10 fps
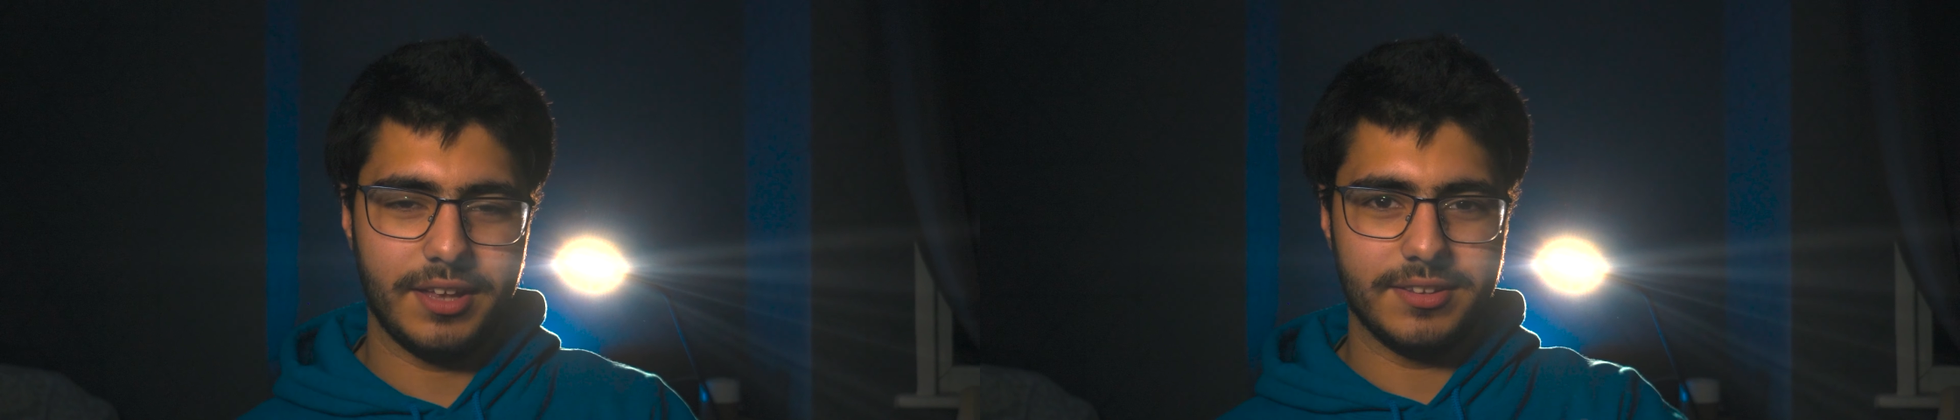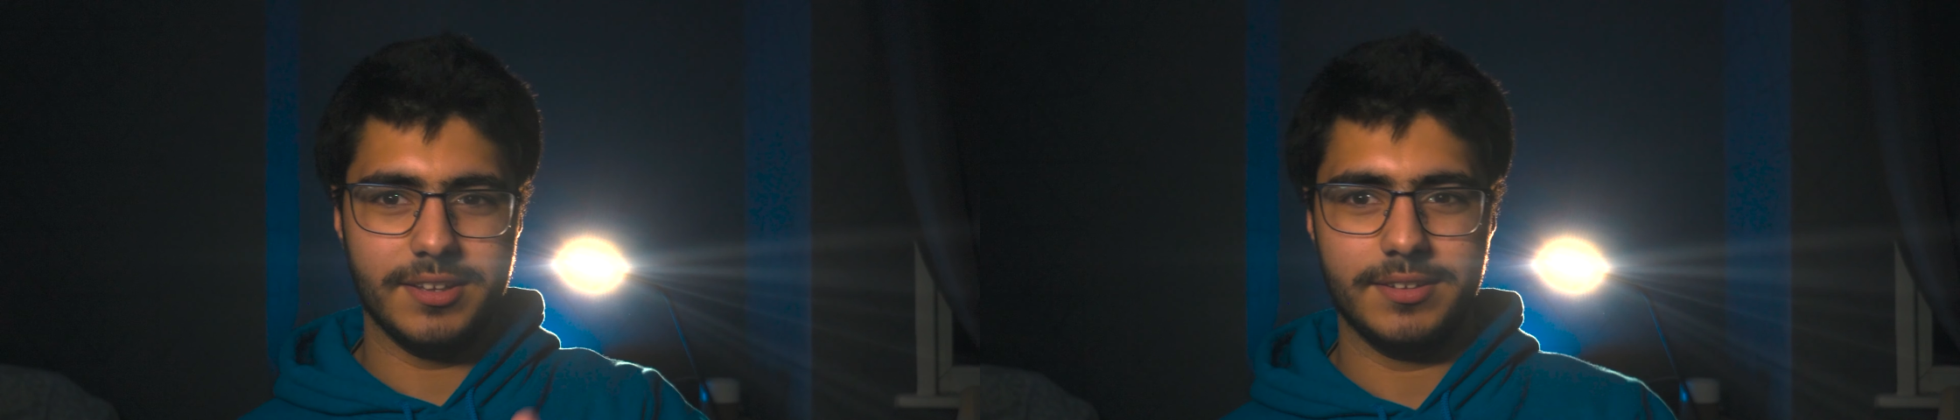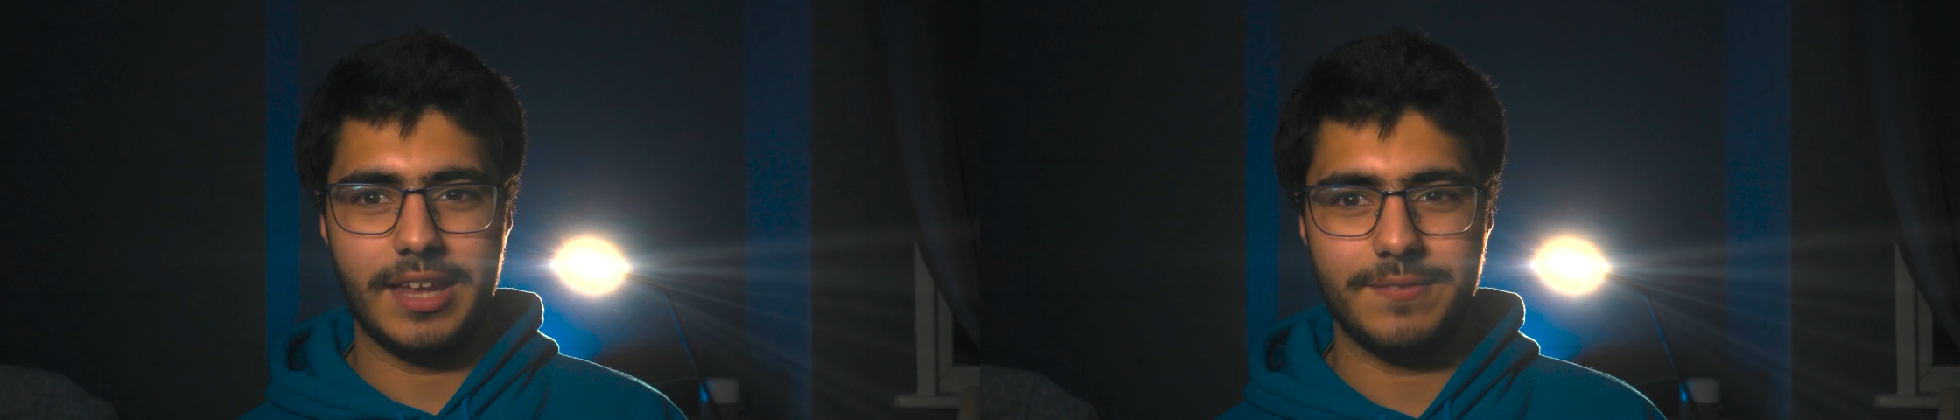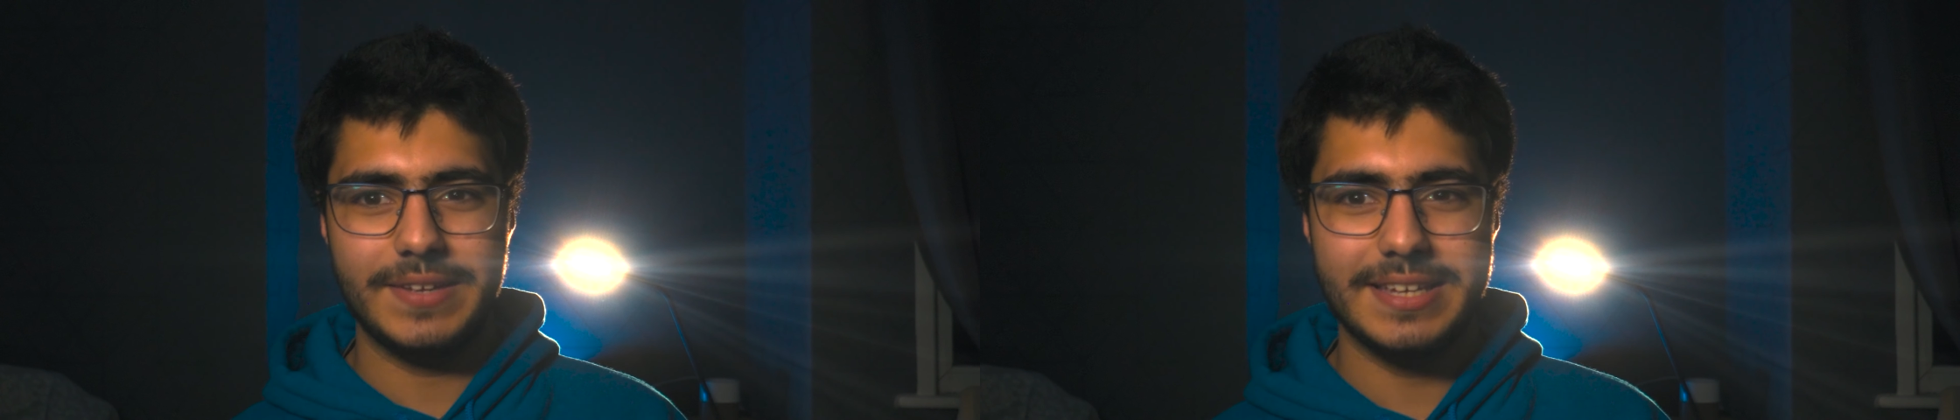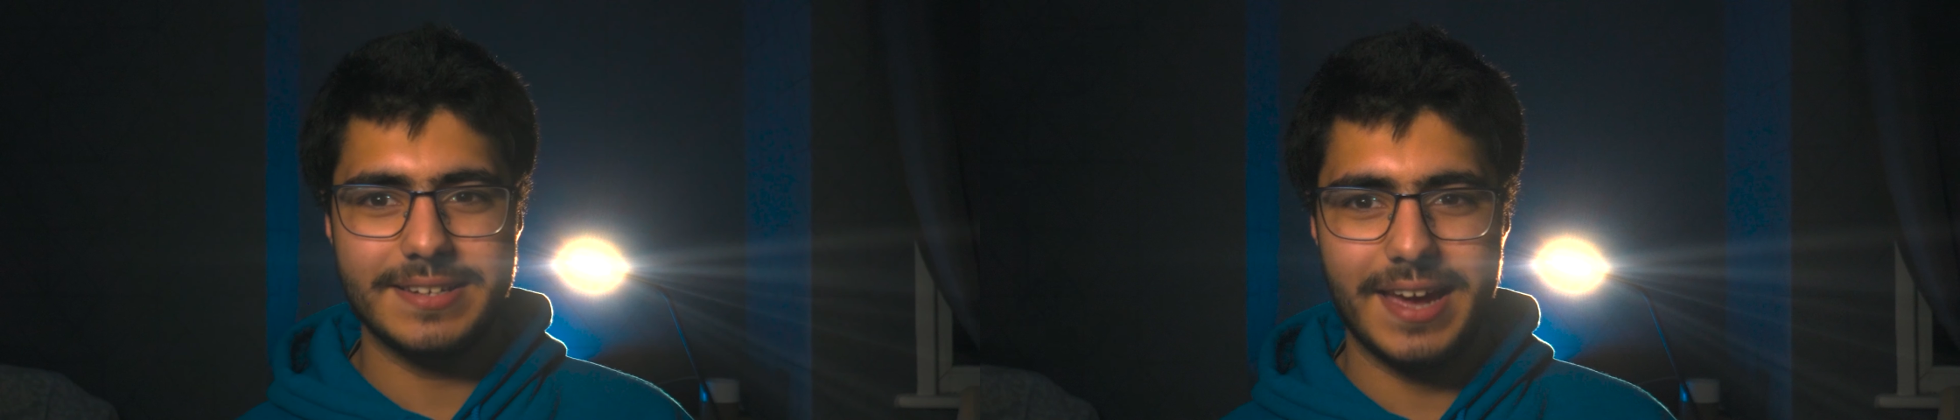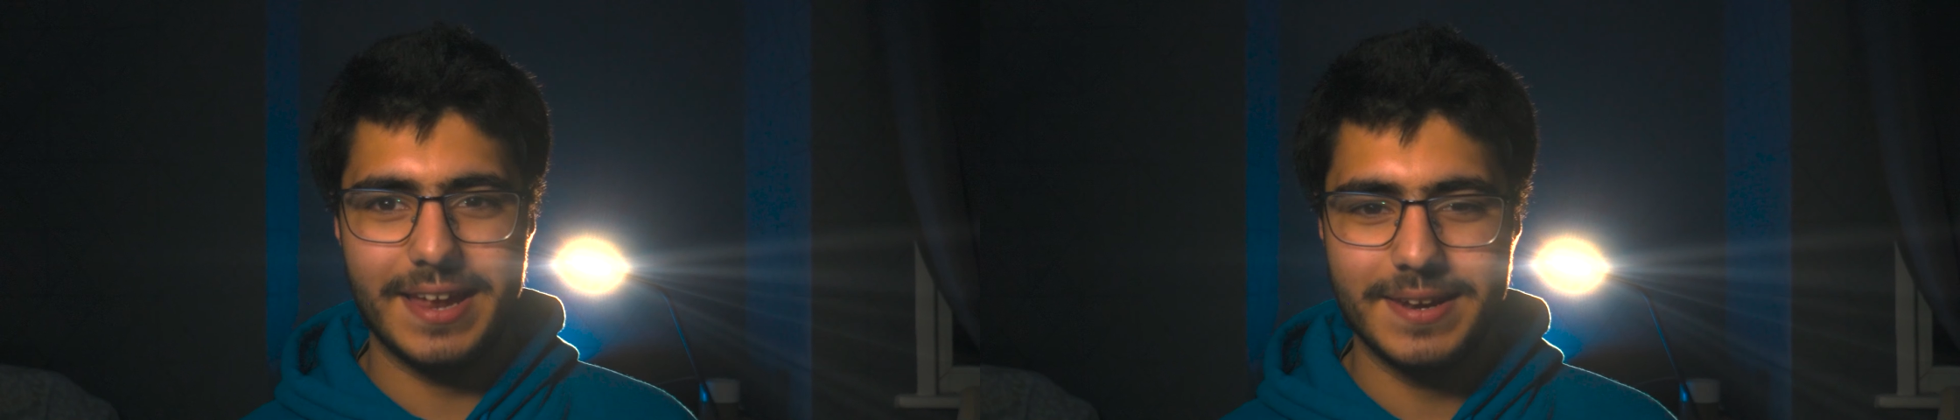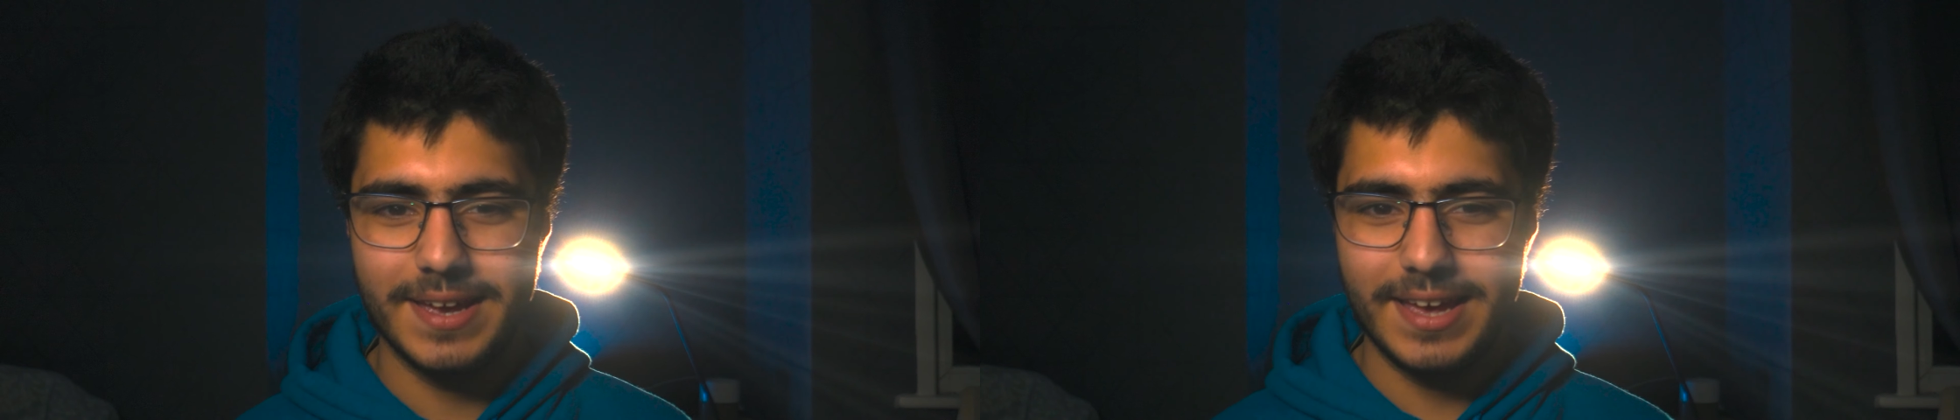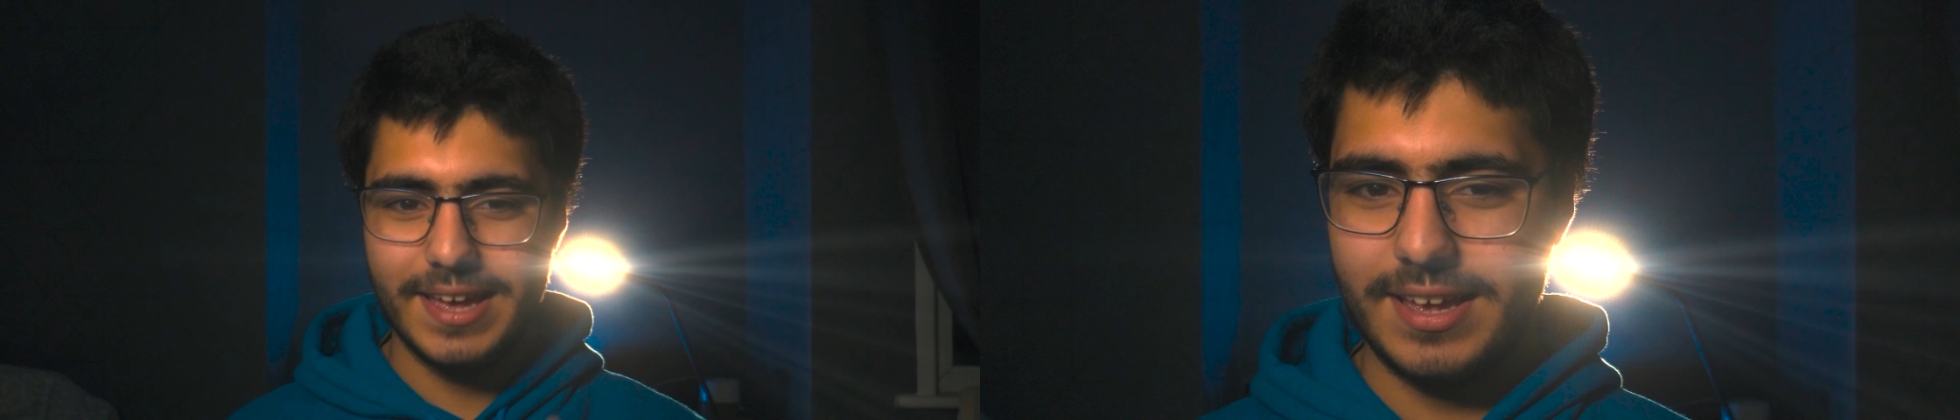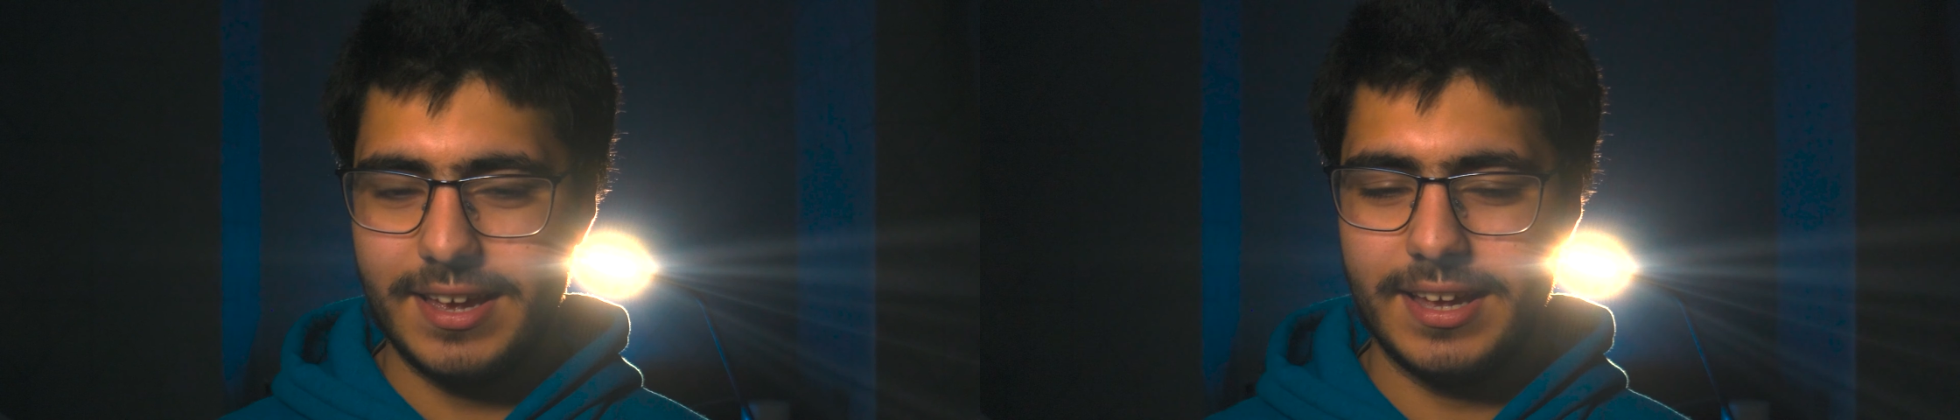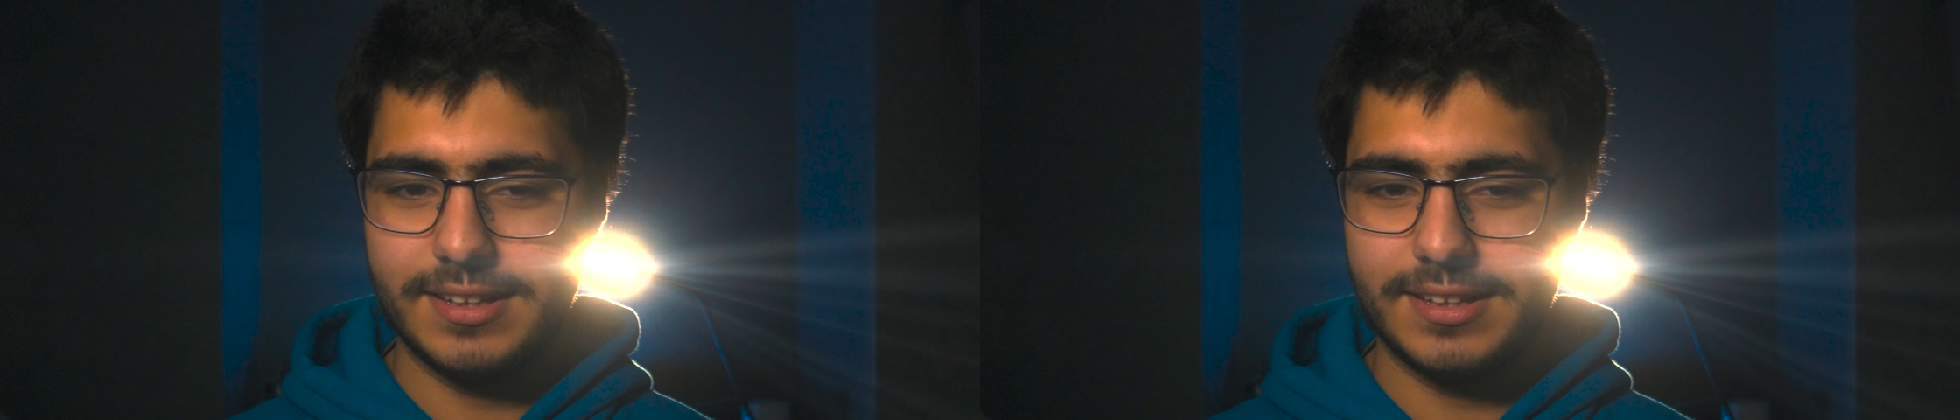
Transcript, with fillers: and the ZV-E10,